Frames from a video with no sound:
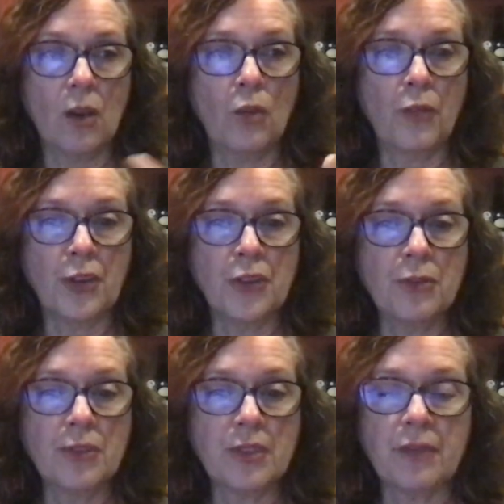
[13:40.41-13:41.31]

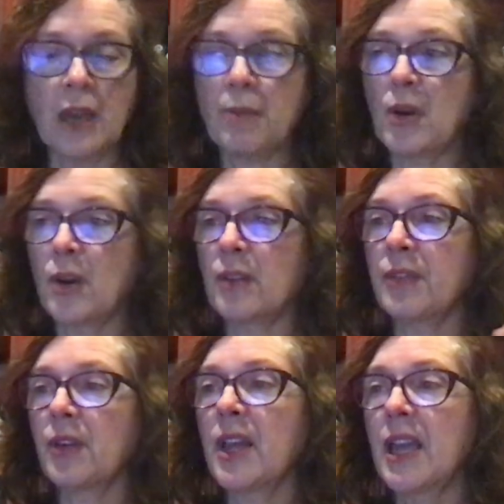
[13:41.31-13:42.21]
overuse of that part of
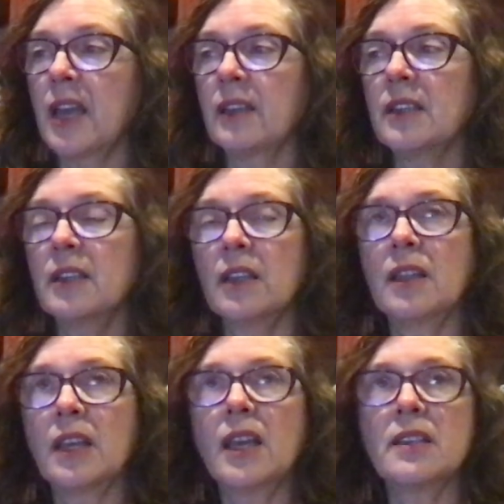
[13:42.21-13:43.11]
your hand. And in
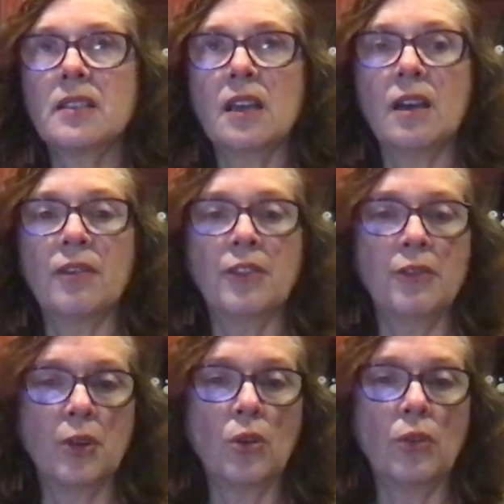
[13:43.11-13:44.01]
the case of the
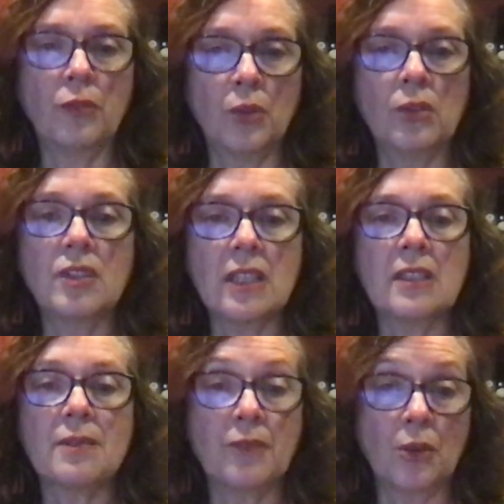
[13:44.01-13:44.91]
vocal folds,
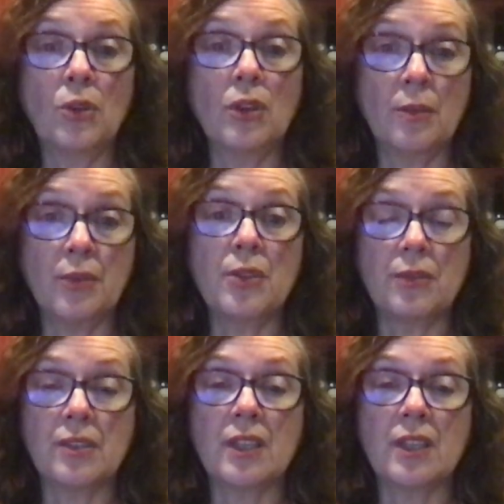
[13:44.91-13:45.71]
it's vocal abuse.